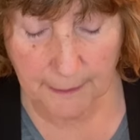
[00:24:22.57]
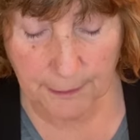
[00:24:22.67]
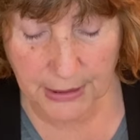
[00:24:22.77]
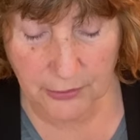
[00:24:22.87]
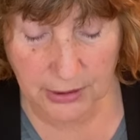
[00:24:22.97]

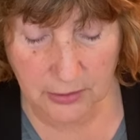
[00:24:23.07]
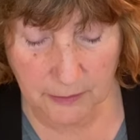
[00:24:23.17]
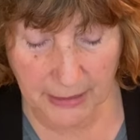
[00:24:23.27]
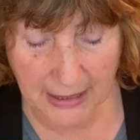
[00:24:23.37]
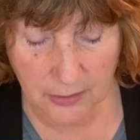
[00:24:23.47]
burial
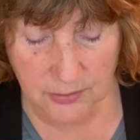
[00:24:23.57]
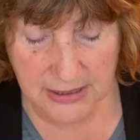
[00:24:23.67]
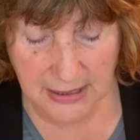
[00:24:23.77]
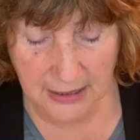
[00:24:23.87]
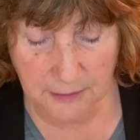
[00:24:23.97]

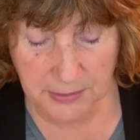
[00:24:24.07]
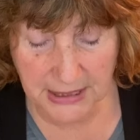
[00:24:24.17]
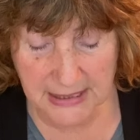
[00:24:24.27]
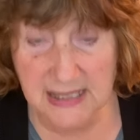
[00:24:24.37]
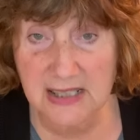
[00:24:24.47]
mounds, and
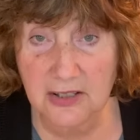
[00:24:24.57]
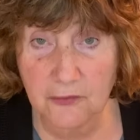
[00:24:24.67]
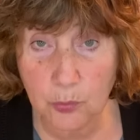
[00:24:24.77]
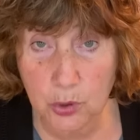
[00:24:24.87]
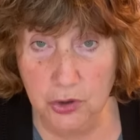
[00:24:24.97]
places
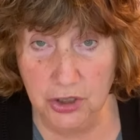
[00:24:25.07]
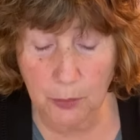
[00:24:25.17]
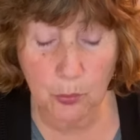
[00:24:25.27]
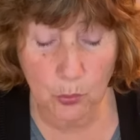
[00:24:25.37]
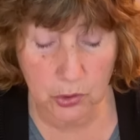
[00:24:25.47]
of
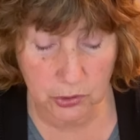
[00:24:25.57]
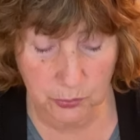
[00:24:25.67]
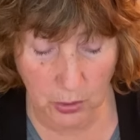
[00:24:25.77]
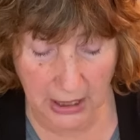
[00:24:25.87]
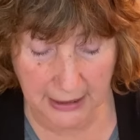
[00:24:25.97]
worship
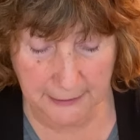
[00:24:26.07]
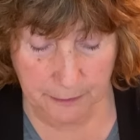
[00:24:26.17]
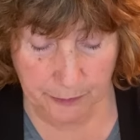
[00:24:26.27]
worldwide.